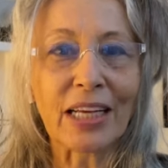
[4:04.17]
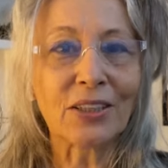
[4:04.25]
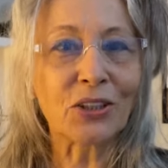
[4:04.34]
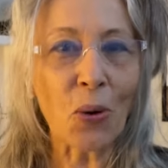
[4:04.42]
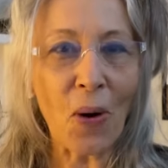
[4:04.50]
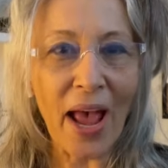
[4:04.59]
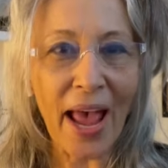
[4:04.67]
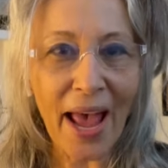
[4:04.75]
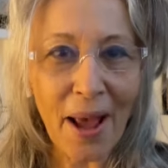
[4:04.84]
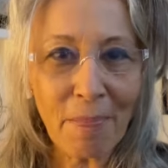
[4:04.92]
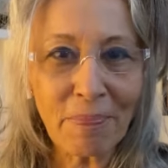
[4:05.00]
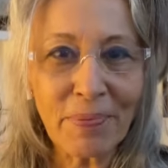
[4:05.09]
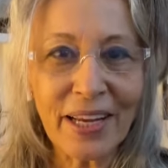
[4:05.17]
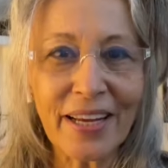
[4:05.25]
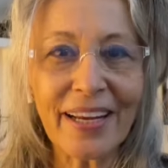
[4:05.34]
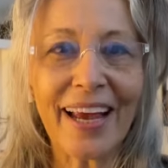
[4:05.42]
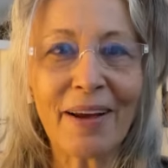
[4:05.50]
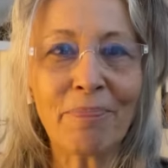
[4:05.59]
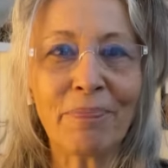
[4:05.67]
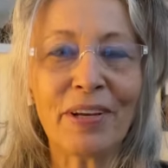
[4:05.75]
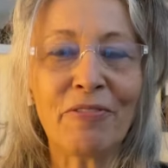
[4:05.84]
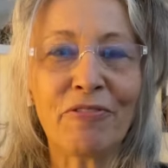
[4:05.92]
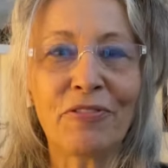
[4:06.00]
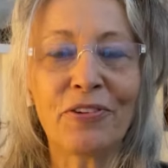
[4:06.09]
So happy, happy
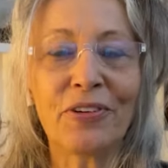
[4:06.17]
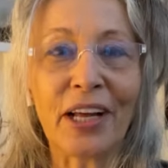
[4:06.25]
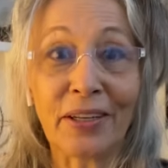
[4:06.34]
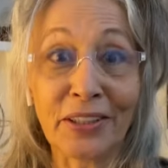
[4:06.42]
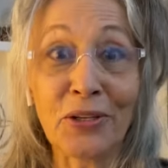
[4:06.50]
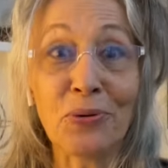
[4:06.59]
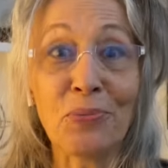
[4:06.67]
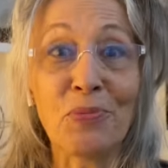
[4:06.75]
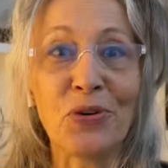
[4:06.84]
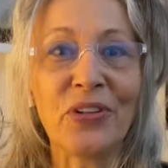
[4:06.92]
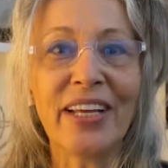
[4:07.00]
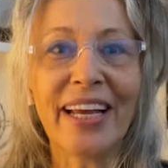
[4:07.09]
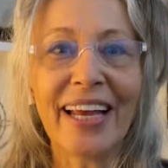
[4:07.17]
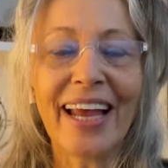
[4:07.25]
full uh, new moon